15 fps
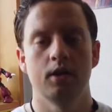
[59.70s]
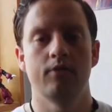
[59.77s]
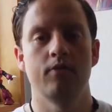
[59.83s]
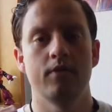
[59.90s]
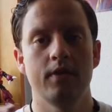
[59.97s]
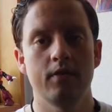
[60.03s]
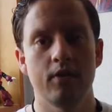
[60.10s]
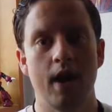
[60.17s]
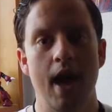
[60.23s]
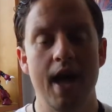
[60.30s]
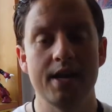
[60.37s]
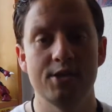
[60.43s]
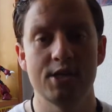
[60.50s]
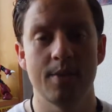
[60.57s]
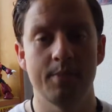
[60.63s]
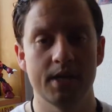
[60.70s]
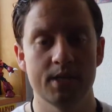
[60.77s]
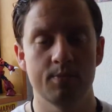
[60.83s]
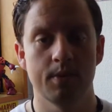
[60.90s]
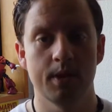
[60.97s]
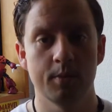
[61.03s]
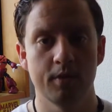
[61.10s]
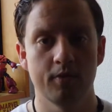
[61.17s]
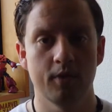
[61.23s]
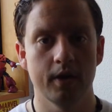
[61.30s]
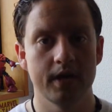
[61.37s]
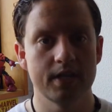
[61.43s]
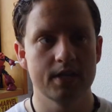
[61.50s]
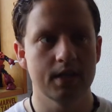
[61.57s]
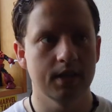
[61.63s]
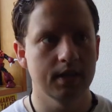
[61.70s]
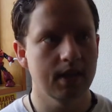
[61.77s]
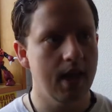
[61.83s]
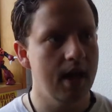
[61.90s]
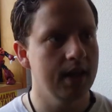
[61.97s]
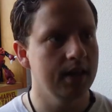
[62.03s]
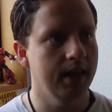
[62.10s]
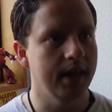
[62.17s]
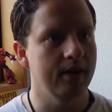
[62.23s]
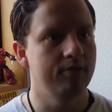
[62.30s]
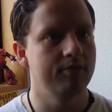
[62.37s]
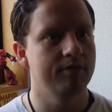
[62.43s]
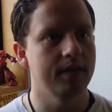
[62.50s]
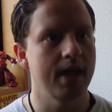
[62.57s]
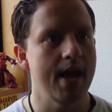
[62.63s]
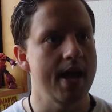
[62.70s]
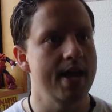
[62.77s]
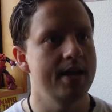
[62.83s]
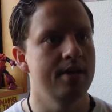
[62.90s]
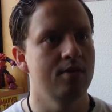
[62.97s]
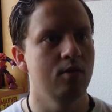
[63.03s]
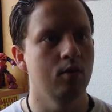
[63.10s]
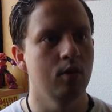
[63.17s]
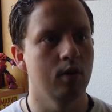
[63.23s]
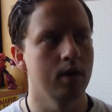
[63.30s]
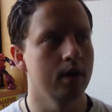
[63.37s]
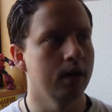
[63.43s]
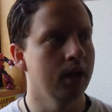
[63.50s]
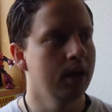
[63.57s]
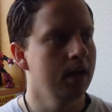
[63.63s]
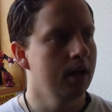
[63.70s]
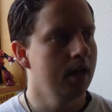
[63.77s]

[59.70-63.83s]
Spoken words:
Now, if you've never had Japanese pudding before, it's a lot like flan or